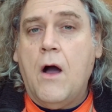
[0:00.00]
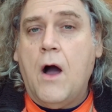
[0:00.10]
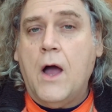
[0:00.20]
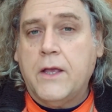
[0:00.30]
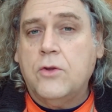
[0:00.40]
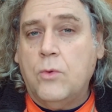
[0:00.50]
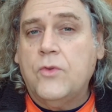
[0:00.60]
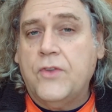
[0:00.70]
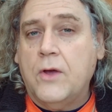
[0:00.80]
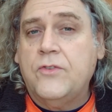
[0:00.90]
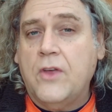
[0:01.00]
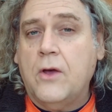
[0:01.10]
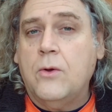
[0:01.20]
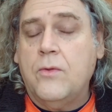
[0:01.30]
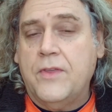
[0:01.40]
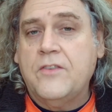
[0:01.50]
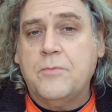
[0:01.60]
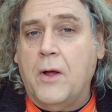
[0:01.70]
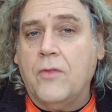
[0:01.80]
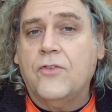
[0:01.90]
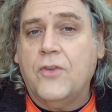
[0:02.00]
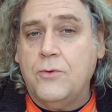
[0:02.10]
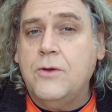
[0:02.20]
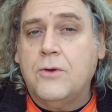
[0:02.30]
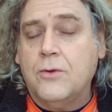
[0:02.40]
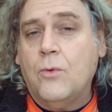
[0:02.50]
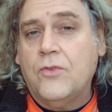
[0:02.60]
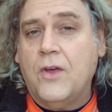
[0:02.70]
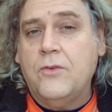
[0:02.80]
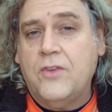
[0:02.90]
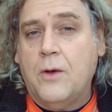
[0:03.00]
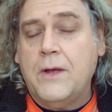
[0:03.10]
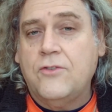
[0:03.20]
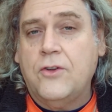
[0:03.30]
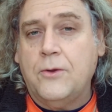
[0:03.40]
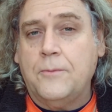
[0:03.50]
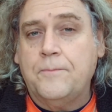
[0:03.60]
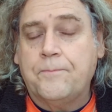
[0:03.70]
I can also sow this month, so you can also sow it too.